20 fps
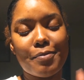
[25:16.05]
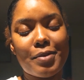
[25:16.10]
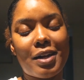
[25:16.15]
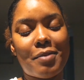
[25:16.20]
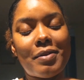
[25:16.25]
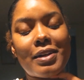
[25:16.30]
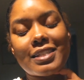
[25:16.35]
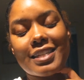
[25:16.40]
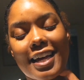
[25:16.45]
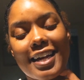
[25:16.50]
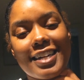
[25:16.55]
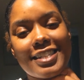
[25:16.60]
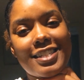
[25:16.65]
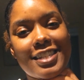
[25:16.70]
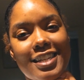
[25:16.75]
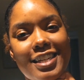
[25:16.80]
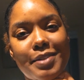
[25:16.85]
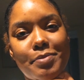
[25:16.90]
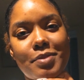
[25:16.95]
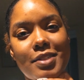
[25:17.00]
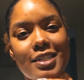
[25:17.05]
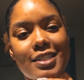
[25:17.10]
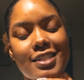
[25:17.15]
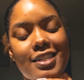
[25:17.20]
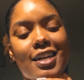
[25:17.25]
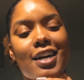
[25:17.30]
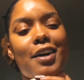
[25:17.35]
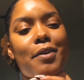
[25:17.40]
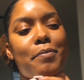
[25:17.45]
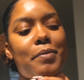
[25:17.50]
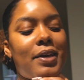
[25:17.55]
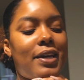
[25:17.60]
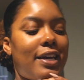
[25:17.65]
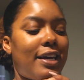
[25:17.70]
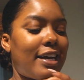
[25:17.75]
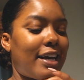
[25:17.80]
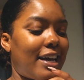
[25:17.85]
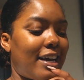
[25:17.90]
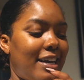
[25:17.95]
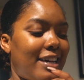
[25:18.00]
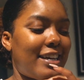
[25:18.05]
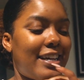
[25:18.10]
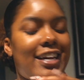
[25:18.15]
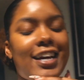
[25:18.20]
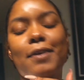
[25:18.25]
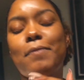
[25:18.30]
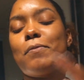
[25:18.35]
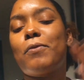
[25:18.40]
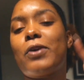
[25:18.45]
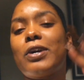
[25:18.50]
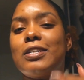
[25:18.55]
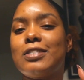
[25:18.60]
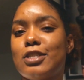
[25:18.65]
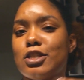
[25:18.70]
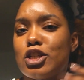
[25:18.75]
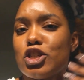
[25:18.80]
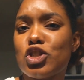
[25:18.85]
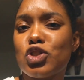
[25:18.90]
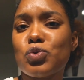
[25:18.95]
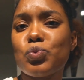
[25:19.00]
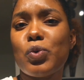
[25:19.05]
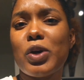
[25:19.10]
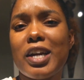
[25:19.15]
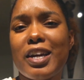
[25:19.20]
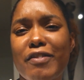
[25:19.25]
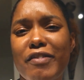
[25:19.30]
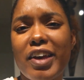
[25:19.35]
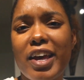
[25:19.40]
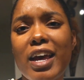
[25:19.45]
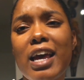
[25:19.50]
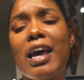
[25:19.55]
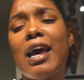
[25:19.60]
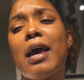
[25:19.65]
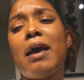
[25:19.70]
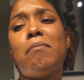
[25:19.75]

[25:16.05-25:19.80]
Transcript: But I'm excited to keep these coming and get more into the swing of it.